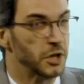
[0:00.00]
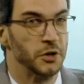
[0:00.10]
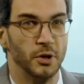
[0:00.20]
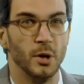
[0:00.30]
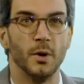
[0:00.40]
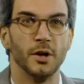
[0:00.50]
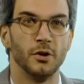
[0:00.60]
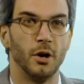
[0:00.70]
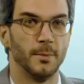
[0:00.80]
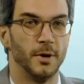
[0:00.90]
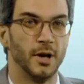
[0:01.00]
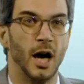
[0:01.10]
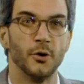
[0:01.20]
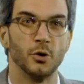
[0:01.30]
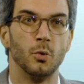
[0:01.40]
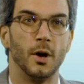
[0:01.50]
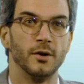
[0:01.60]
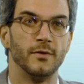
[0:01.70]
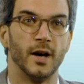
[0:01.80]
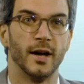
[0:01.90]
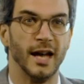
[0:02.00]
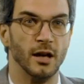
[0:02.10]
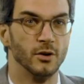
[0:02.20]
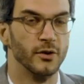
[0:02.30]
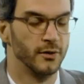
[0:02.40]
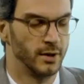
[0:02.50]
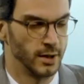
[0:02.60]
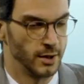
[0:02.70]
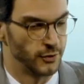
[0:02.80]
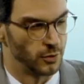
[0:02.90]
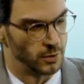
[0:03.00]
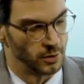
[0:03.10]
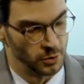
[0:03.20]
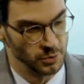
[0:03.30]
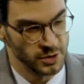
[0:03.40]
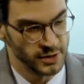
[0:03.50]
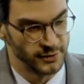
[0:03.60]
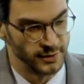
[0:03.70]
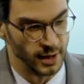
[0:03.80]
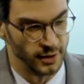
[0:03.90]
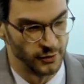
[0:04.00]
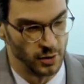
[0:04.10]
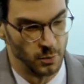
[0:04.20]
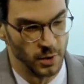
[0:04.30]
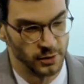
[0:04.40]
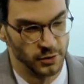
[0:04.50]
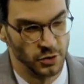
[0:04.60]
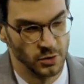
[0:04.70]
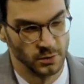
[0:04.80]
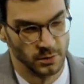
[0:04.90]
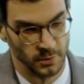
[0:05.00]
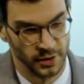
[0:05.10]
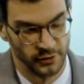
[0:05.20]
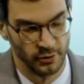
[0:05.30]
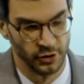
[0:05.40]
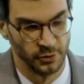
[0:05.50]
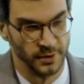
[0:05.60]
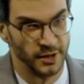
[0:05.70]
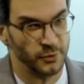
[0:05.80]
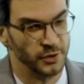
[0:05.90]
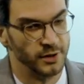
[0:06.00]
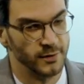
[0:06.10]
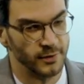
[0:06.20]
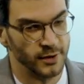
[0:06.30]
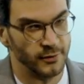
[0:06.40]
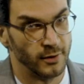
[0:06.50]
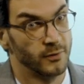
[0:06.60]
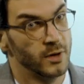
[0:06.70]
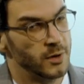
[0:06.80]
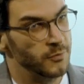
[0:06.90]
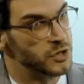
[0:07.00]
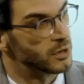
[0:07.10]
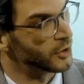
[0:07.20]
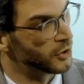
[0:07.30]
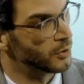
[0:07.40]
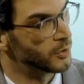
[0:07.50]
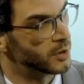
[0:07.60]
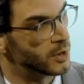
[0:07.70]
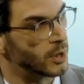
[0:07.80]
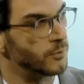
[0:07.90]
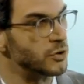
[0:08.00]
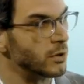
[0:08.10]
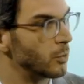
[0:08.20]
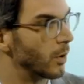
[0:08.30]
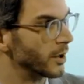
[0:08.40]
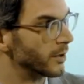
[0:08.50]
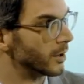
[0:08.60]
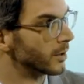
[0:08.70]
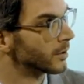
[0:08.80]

Today I want to talk about how to quantify halos. So could you just tell us what is your experience with the difference of visual acuity and visual quality?